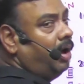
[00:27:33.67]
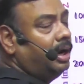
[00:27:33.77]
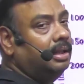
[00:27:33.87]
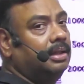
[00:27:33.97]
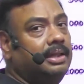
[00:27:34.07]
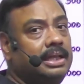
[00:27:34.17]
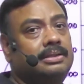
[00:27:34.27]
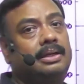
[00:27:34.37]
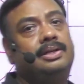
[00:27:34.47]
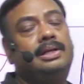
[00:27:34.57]
this
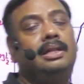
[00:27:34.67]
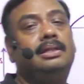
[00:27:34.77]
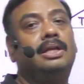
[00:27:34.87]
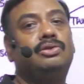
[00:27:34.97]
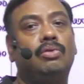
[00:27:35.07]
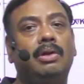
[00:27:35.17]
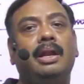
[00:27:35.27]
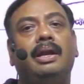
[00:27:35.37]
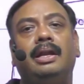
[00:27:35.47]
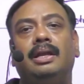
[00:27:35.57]
region the solar
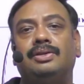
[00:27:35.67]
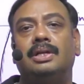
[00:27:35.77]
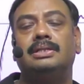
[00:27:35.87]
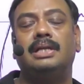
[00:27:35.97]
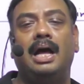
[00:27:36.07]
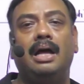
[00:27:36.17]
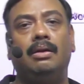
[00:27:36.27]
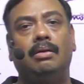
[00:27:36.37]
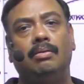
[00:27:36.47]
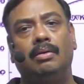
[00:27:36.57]
radiations are
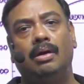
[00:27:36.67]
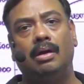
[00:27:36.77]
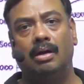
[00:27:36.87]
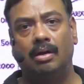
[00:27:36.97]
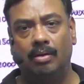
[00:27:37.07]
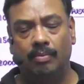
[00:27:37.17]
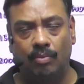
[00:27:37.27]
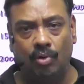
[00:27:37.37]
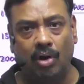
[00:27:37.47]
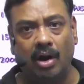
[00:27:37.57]

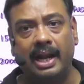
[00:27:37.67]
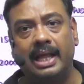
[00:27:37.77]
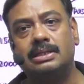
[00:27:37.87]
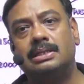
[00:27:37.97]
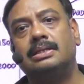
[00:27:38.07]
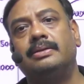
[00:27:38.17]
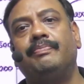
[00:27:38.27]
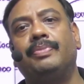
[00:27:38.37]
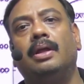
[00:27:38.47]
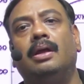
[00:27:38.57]
more or less
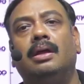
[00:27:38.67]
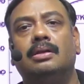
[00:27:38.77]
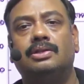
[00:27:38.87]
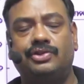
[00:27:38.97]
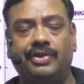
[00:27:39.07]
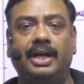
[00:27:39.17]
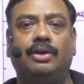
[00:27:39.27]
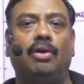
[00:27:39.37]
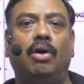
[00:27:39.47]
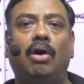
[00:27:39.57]
straight,
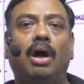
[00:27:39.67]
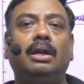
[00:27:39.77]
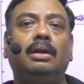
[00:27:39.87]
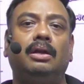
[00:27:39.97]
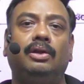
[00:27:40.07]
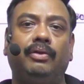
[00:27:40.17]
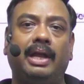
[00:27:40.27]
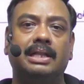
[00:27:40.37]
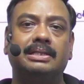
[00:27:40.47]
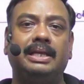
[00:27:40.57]
or you
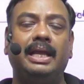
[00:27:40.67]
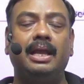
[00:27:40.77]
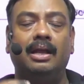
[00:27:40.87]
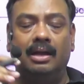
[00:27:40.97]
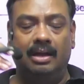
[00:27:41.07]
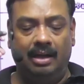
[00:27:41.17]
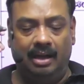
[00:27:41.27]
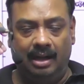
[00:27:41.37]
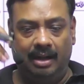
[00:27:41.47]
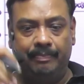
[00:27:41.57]
can say
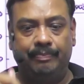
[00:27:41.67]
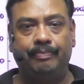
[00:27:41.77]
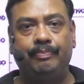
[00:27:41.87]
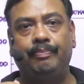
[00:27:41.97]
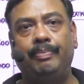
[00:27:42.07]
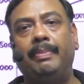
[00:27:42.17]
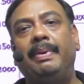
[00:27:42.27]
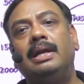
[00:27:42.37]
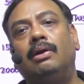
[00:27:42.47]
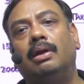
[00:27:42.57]

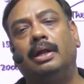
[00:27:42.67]
perpendicular.